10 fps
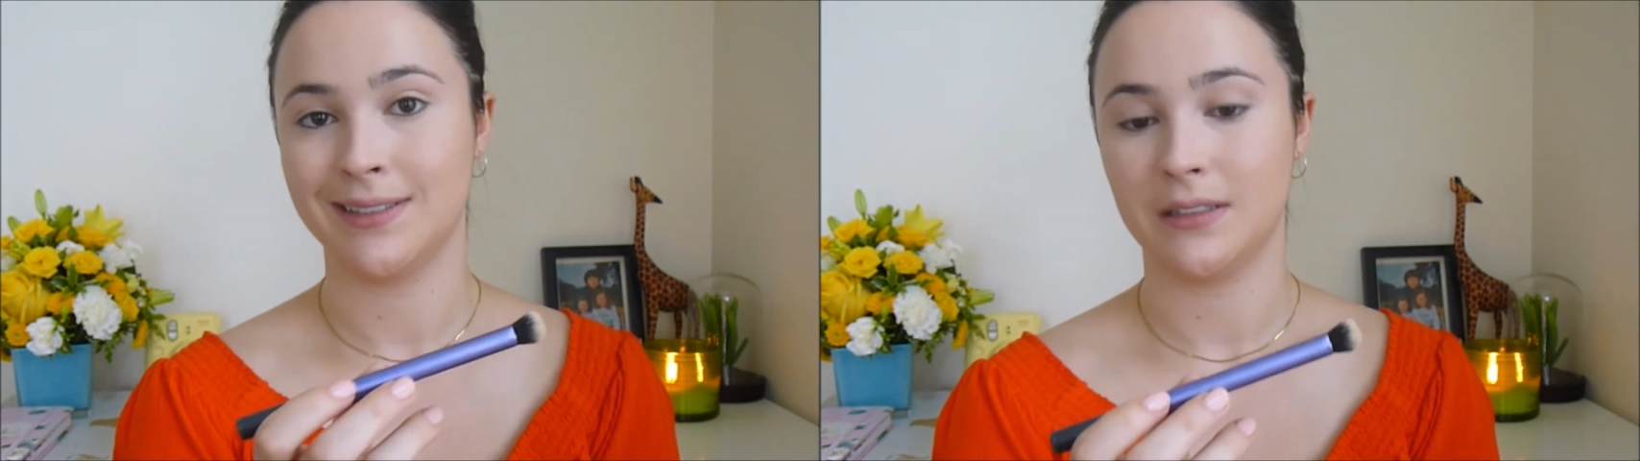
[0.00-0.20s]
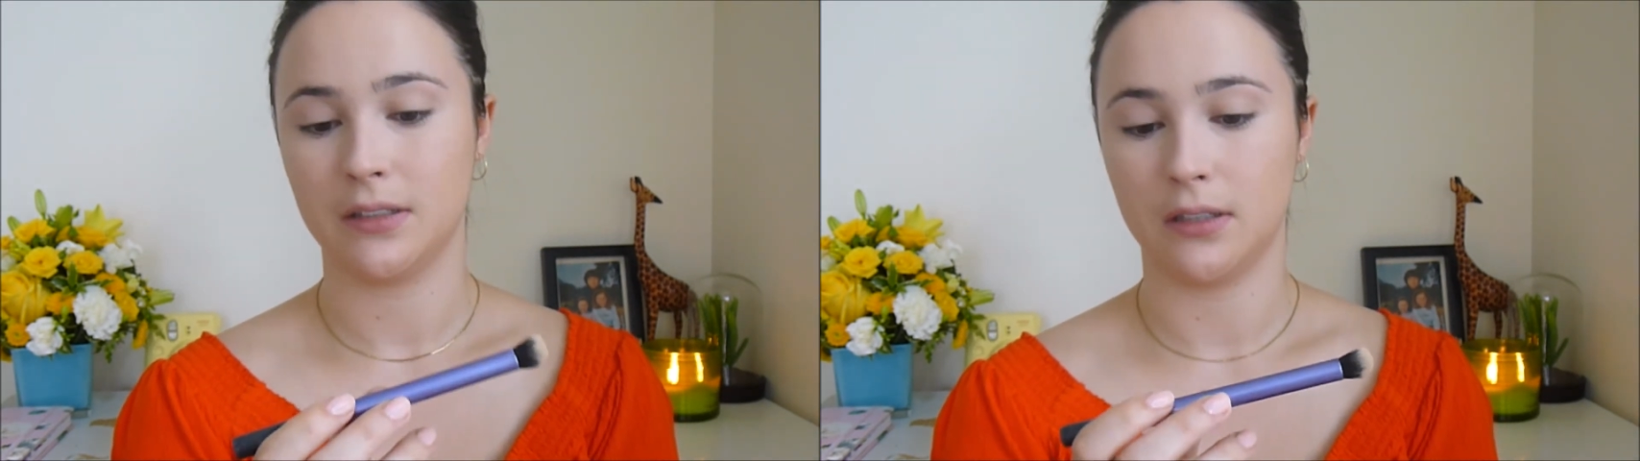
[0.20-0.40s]

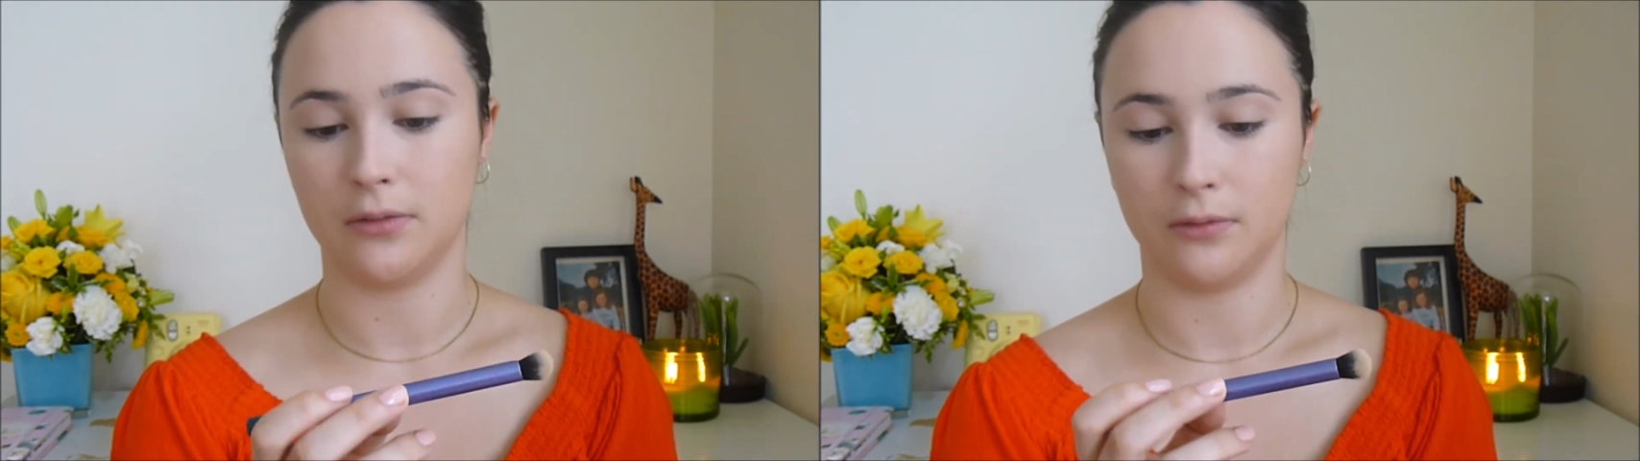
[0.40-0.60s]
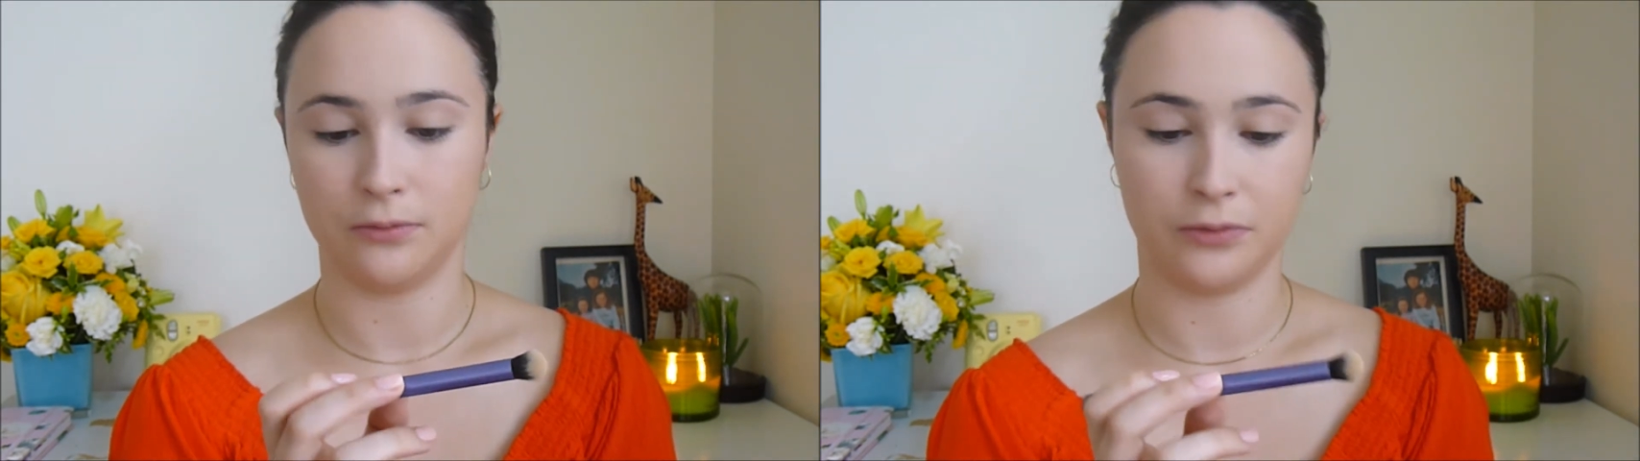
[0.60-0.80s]
It's a
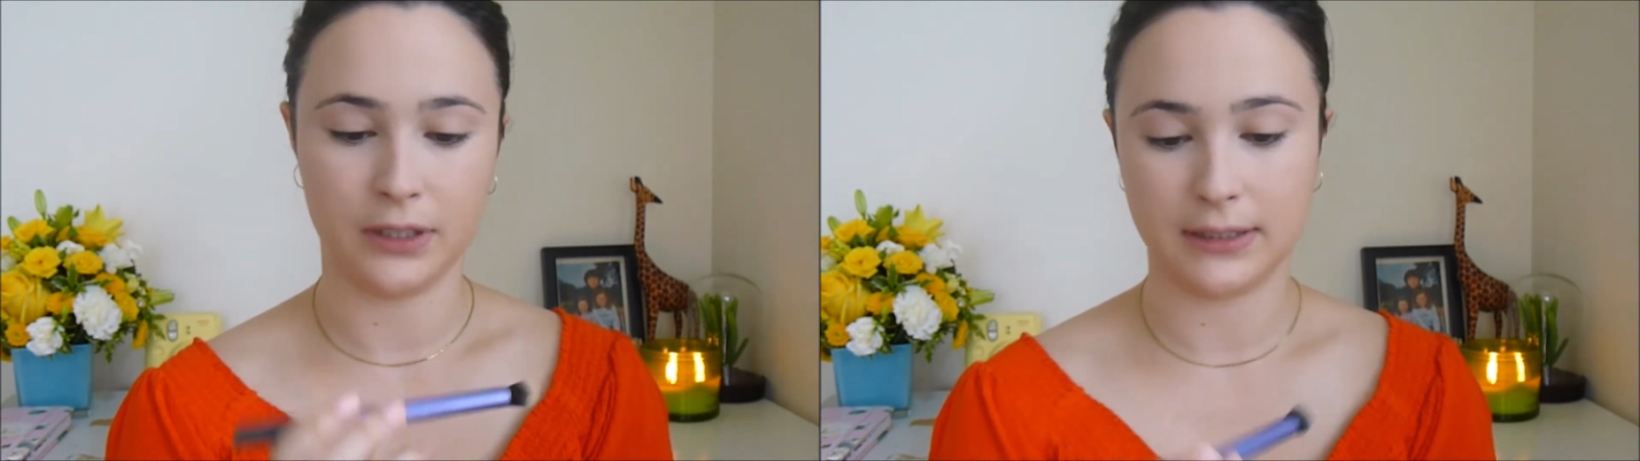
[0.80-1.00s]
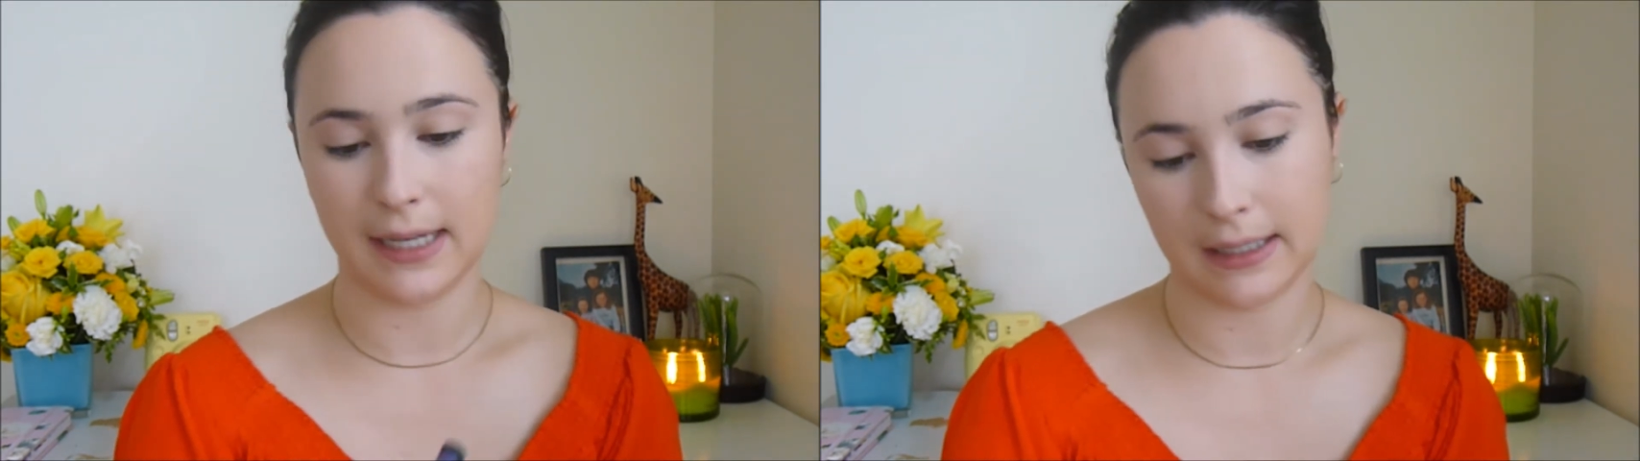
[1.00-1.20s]
little
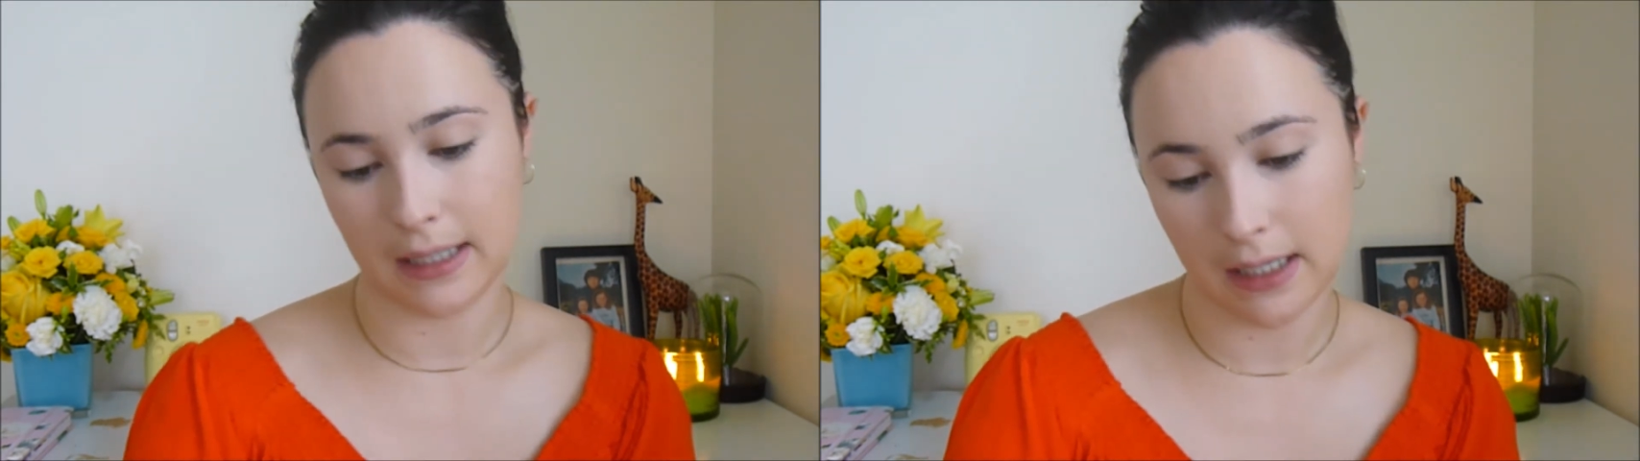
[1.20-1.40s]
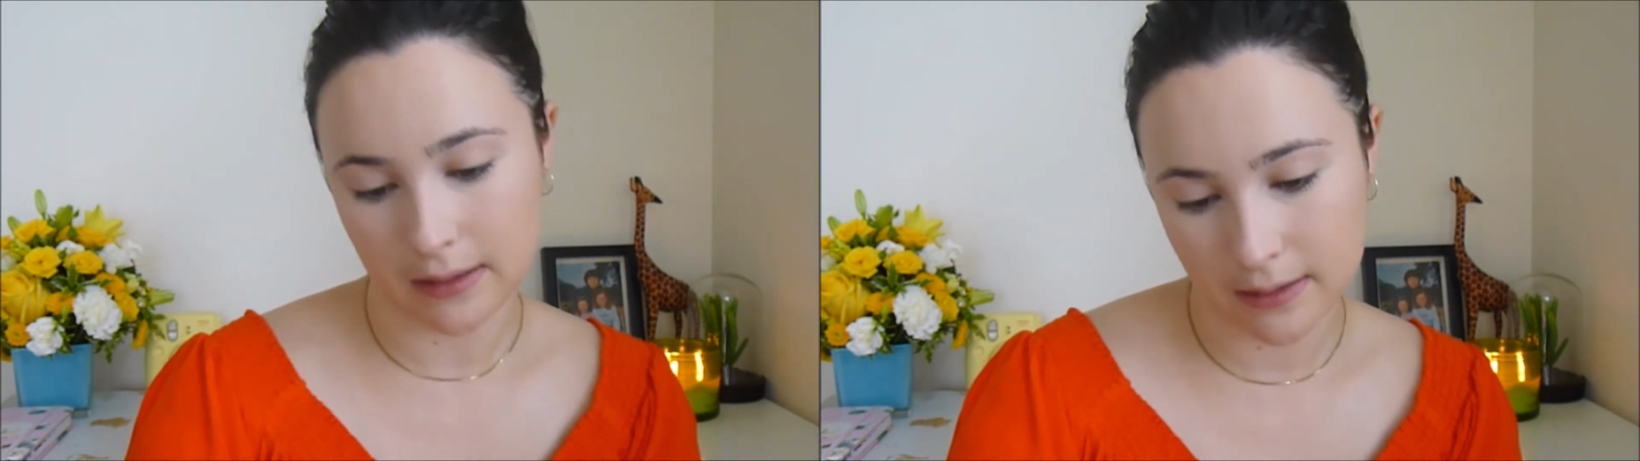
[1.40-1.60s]
Real
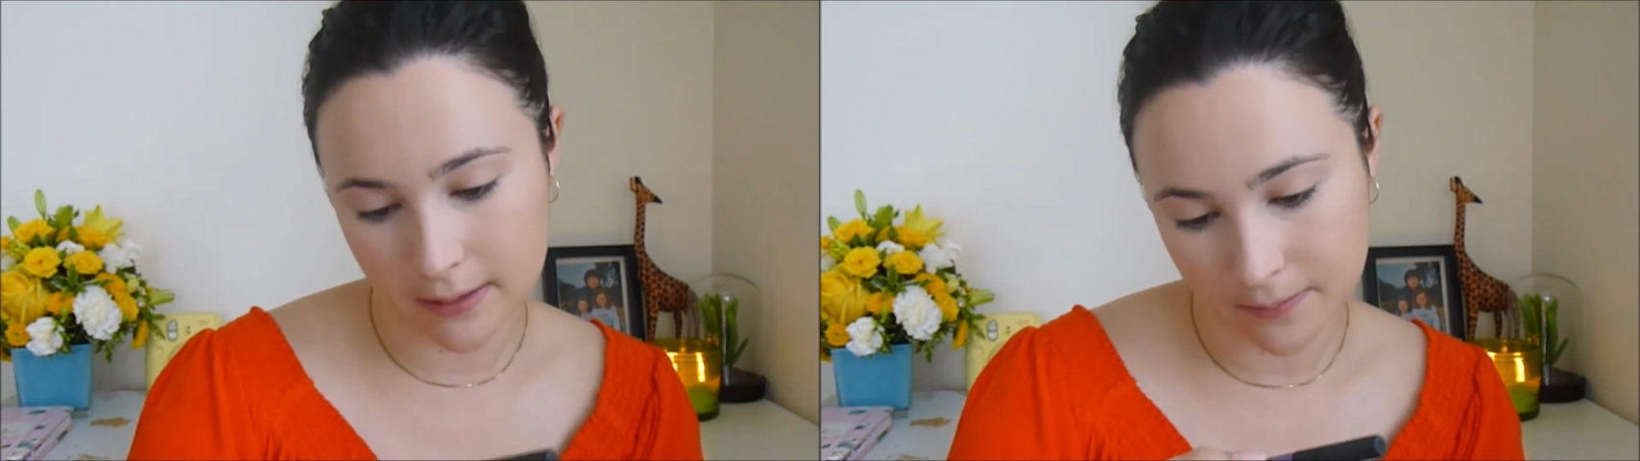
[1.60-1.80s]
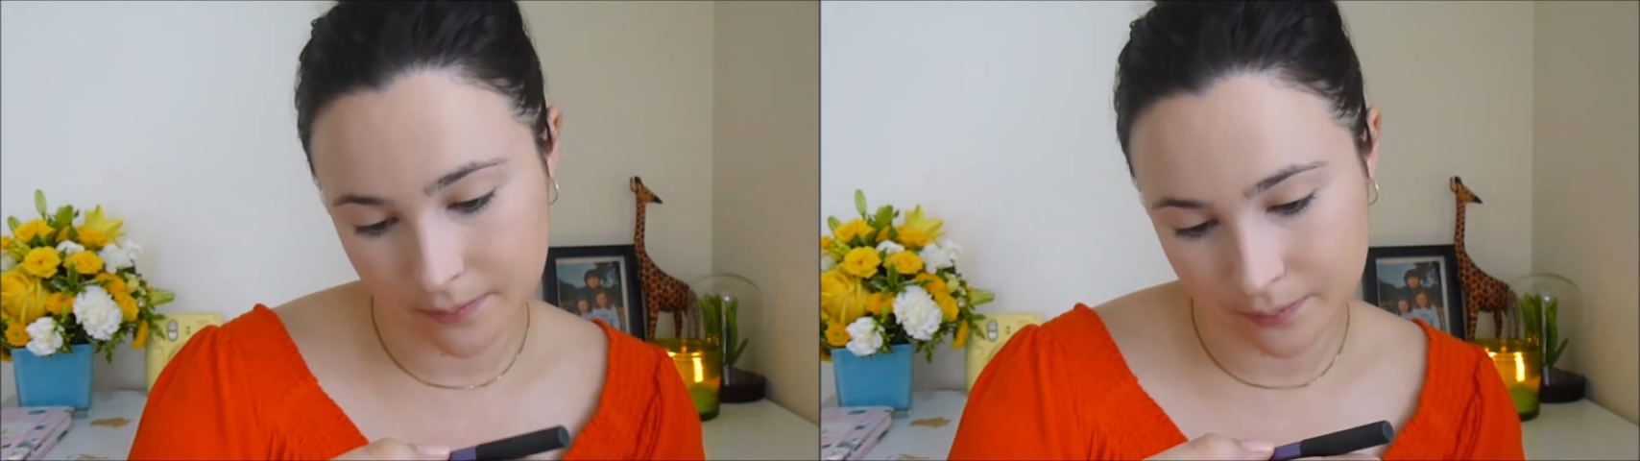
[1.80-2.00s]
Techniques